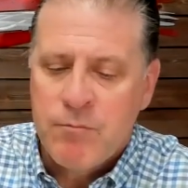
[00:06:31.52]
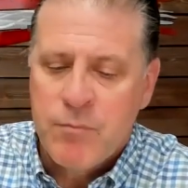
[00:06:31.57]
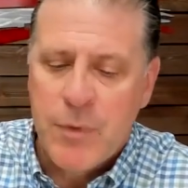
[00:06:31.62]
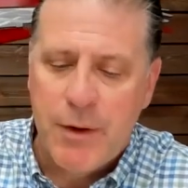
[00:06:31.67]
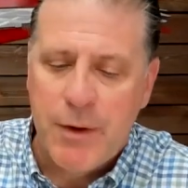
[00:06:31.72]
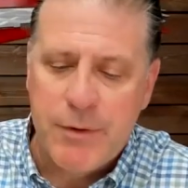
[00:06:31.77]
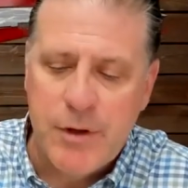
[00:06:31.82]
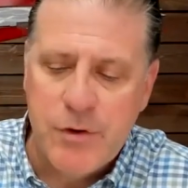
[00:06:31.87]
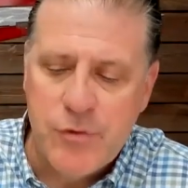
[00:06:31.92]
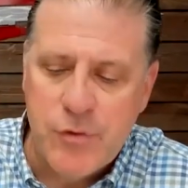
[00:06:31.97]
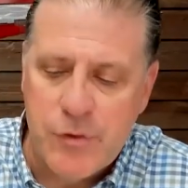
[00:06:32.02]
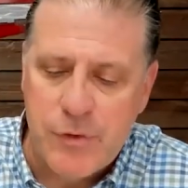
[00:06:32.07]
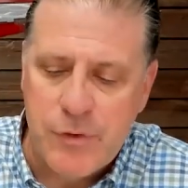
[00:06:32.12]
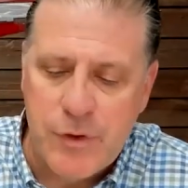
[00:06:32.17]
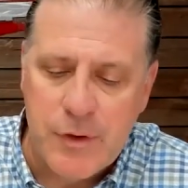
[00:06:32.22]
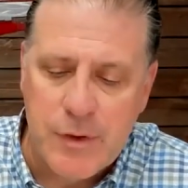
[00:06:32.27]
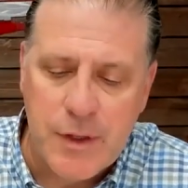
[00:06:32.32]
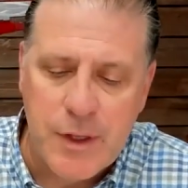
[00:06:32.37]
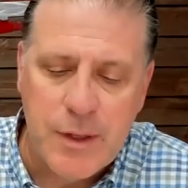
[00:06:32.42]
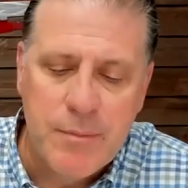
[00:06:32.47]
Now,
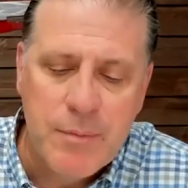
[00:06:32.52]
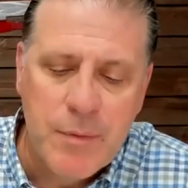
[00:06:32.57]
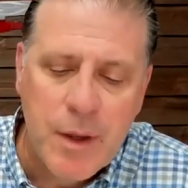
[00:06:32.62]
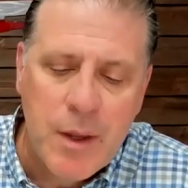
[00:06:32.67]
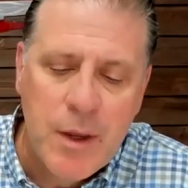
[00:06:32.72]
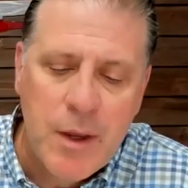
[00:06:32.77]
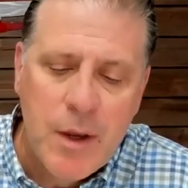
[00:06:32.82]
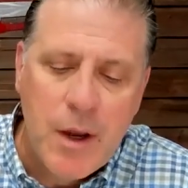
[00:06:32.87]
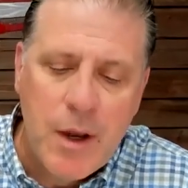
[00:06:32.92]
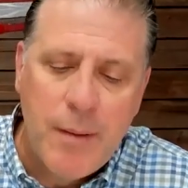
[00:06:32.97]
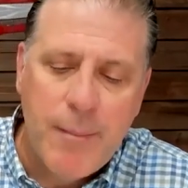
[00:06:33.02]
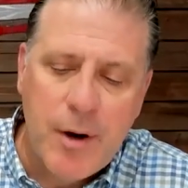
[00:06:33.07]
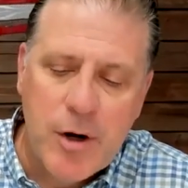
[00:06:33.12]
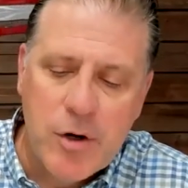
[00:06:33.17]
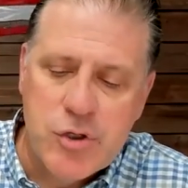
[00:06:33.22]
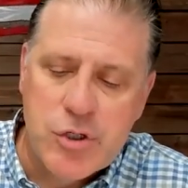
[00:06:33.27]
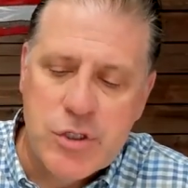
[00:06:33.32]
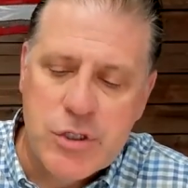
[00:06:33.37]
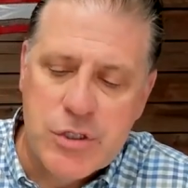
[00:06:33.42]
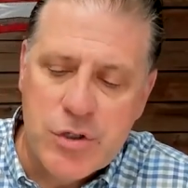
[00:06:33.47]
interestingly, a
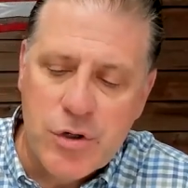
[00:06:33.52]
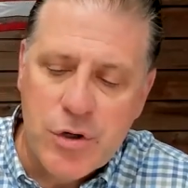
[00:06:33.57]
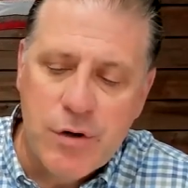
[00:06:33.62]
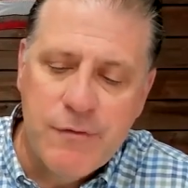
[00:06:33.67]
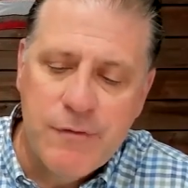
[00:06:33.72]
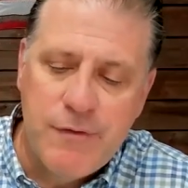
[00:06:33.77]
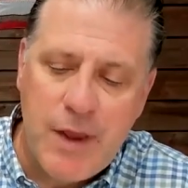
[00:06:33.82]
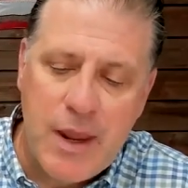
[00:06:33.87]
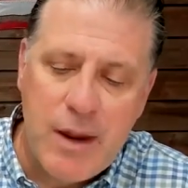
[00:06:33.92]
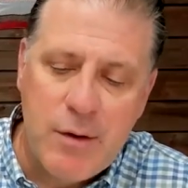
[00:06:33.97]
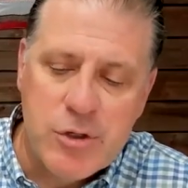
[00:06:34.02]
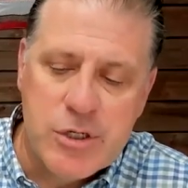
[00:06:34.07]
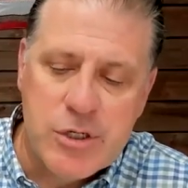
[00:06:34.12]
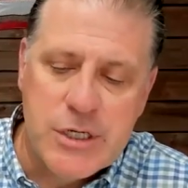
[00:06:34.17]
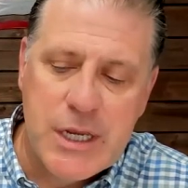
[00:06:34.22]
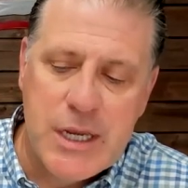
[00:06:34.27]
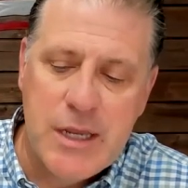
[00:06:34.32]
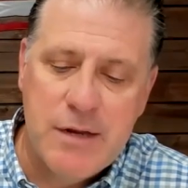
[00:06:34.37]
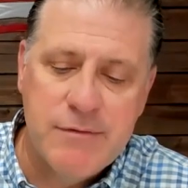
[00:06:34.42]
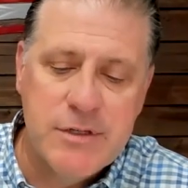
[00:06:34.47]
March survey
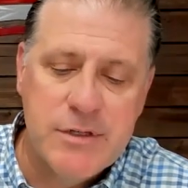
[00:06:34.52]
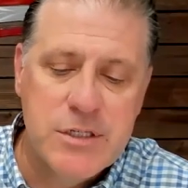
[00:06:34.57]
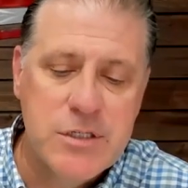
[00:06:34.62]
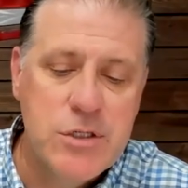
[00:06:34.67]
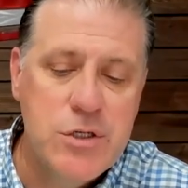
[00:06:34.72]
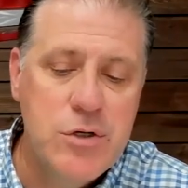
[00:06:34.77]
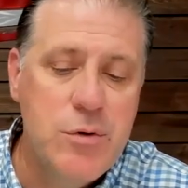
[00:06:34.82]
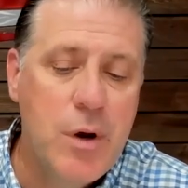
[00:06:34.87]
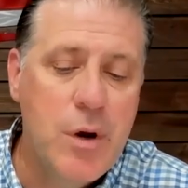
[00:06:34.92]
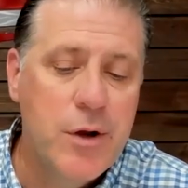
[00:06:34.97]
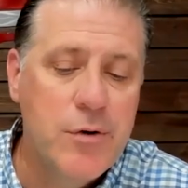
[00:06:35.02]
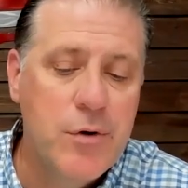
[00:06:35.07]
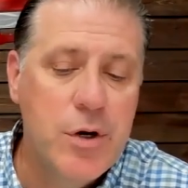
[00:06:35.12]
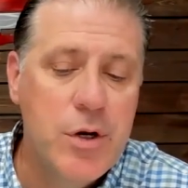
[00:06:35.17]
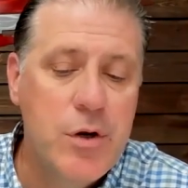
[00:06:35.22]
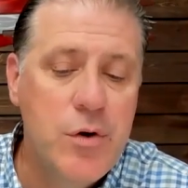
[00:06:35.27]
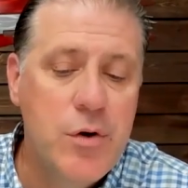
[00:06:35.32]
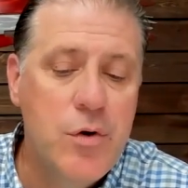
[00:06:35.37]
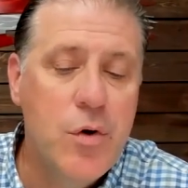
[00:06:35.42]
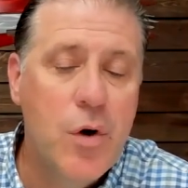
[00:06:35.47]
which canvassed two hundred
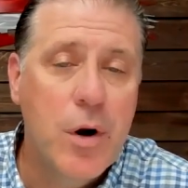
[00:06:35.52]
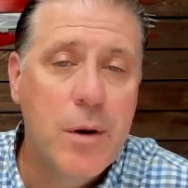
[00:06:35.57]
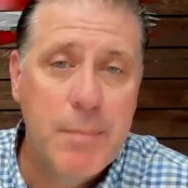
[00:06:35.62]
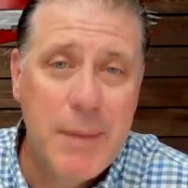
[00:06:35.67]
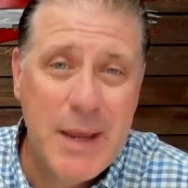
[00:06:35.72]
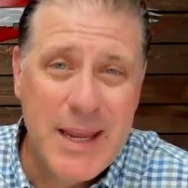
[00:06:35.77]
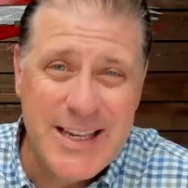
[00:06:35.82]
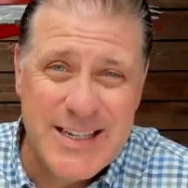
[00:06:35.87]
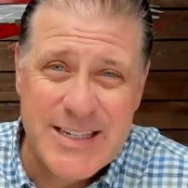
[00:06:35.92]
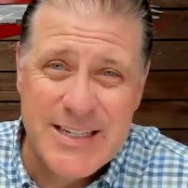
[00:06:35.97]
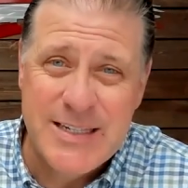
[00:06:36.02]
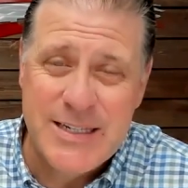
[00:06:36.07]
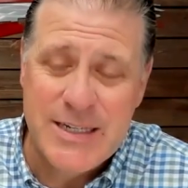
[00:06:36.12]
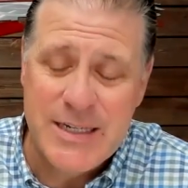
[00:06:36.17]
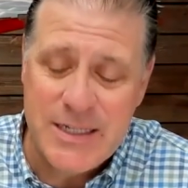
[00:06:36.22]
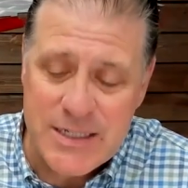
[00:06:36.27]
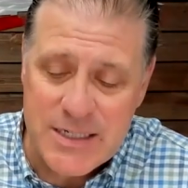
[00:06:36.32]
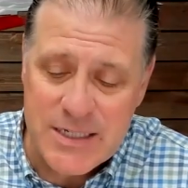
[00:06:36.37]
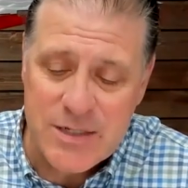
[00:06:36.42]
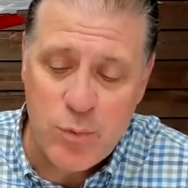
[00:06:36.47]
New York-based
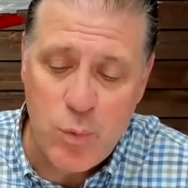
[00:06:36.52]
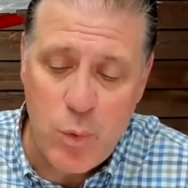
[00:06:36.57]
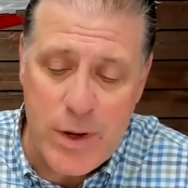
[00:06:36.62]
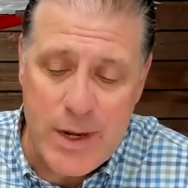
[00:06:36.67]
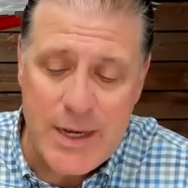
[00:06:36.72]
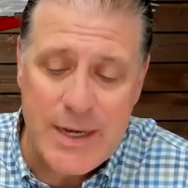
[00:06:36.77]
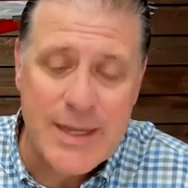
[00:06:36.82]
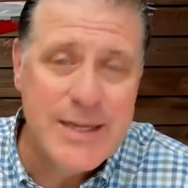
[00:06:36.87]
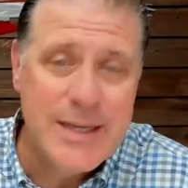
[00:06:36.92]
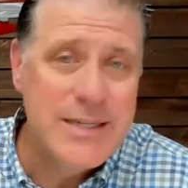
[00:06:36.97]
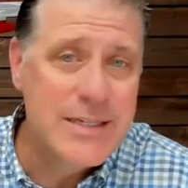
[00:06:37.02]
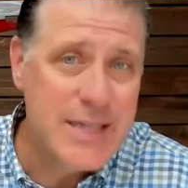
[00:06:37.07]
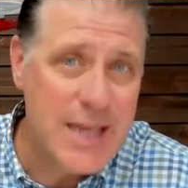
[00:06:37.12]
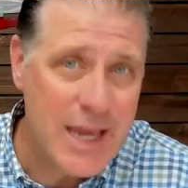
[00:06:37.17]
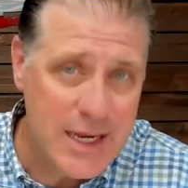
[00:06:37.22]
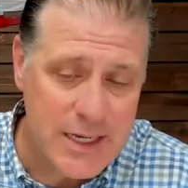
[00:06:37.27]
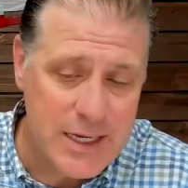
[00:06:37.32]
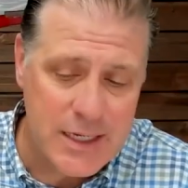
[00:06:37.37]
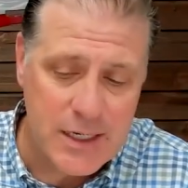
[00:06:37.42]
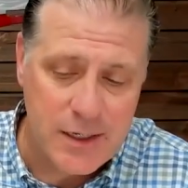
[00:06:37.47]
C-suite
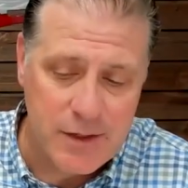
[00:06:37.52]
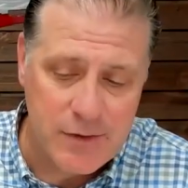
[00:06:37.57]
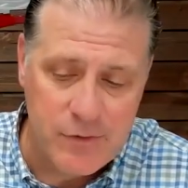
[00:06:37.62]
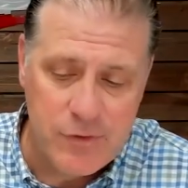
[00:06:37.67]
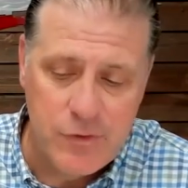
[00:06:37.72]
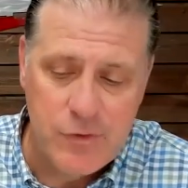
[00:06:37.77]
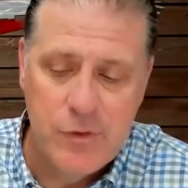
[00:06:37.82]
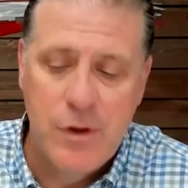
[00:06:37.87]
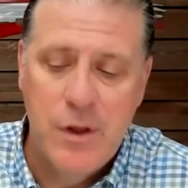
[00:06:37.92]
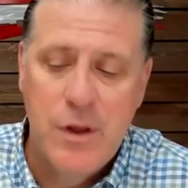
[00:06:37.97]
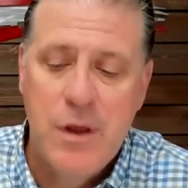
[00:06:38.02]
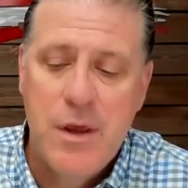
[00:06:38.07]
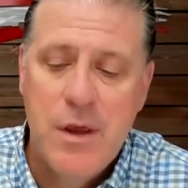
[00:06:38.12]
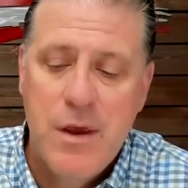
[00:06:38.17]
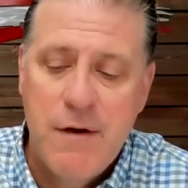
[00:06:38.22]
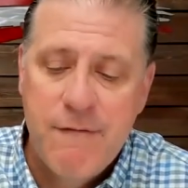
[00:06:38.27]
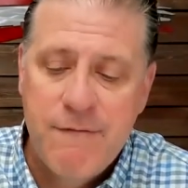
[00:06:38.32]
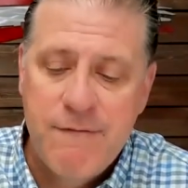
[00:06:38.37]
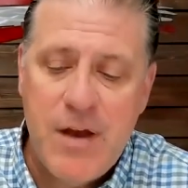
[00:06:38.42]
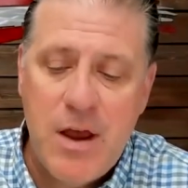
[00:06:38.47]
executives
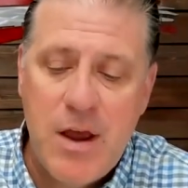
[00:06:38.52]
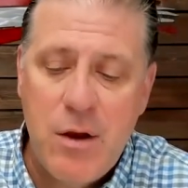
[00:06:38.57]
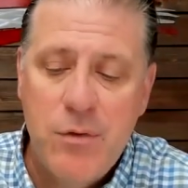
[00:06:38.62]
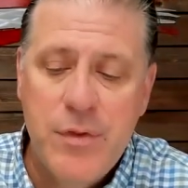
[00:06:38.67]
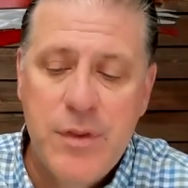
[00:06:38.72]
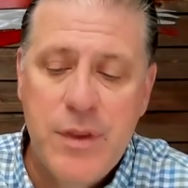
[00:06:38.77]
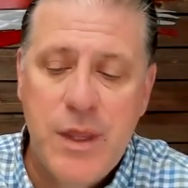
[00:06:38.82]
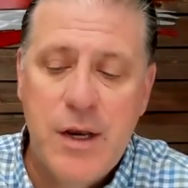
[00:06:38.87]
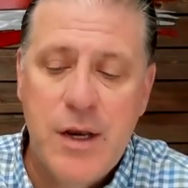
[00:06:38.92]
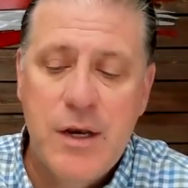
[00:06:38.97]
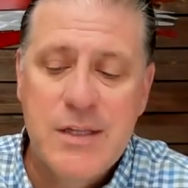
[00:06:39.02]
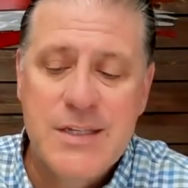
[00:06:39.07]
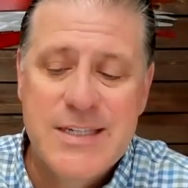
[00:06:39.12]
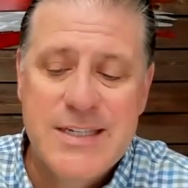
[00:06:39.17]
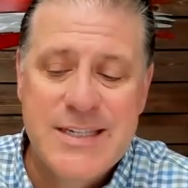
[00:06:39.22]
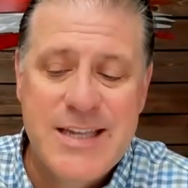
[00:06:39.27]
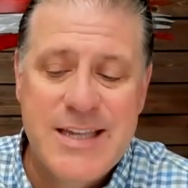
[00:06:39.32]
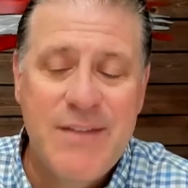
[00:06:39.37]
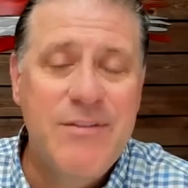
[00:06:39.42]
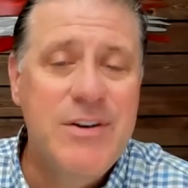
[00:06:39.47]
found that
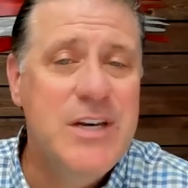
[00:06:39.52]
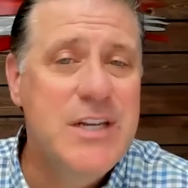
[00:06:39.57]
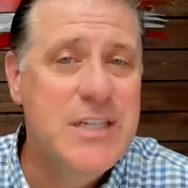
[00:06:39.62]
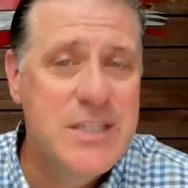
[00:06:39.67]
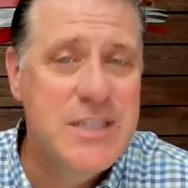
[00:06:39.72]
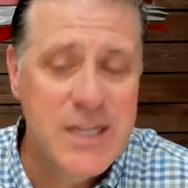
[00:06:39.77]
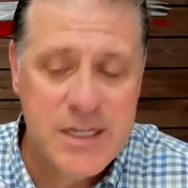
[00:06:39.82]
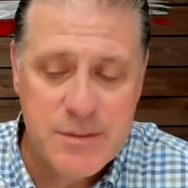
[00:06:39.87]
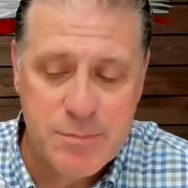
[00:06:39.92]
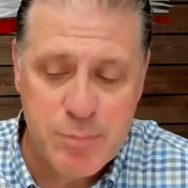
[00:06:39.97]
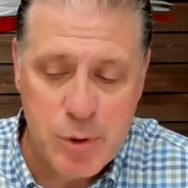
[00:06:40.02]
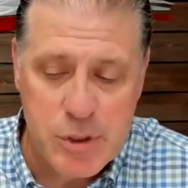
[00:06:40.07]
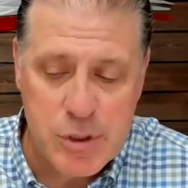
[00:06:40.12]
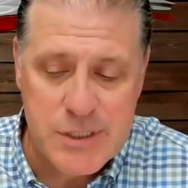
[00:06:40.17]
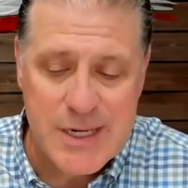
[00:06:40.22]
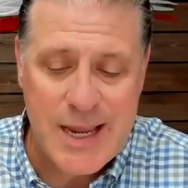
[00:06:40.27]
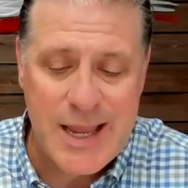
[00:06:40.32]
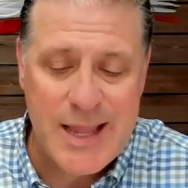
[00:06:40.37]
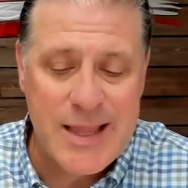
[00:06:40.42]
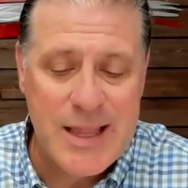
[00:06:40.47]
seventy-six
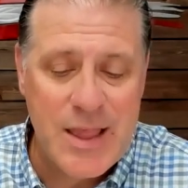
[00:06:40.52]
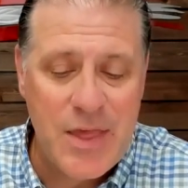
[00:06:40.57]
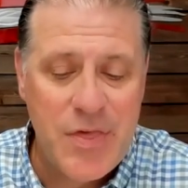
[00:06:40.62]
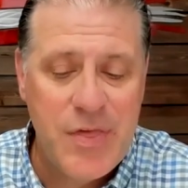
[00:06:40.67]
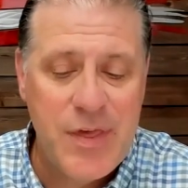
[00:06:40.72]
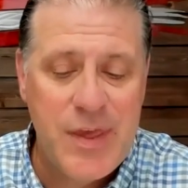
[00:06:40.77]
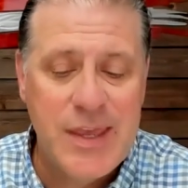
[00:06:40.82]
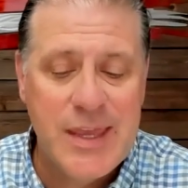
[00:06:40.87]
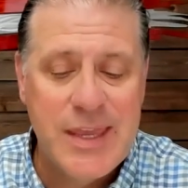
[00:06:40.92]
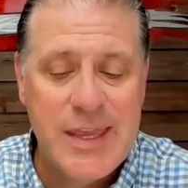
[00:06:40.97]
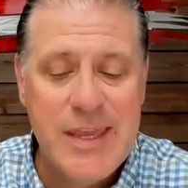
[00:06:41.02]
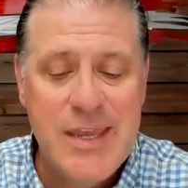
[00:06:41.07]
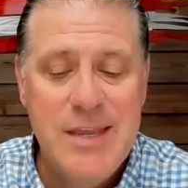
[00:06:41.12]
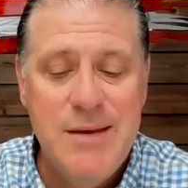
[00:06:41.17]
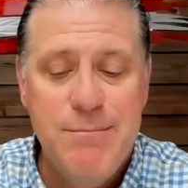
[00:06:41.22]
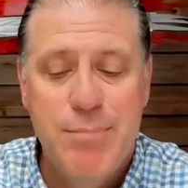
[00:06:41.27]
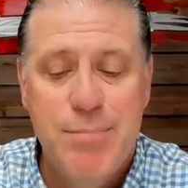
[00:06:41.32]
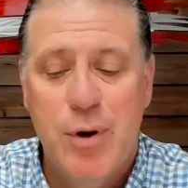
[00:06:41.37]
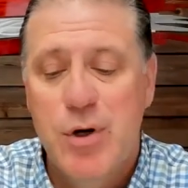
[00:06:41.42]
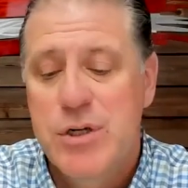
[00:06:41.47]
percent think
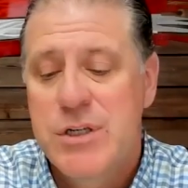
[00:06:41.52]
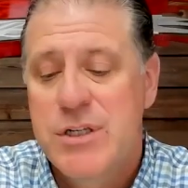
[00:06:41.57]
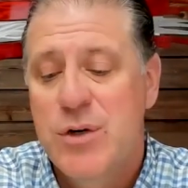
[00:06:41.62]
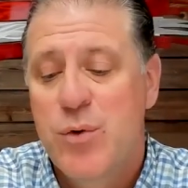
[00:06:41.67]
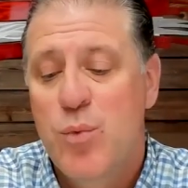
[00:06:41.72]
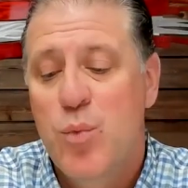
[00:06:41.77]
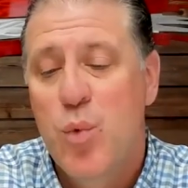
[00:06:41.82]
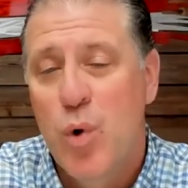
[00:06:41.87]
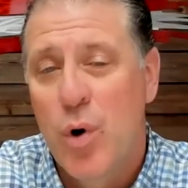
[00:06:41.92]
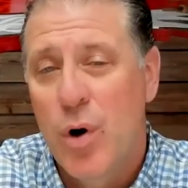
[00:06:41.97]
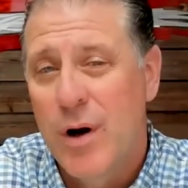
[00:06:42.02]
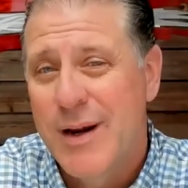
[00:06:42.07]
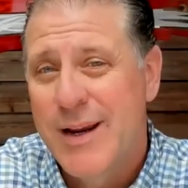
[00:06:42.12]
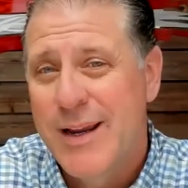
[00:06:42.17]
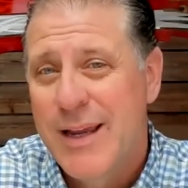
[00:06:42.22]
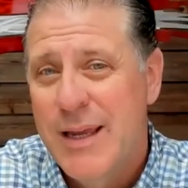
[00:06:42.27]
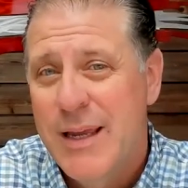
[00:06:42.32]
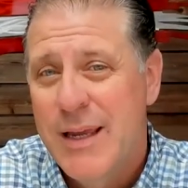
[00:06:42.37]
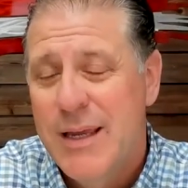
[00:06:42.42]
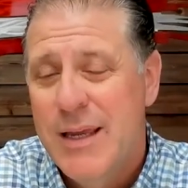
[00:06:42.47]
in-person
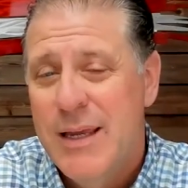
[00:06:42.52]
work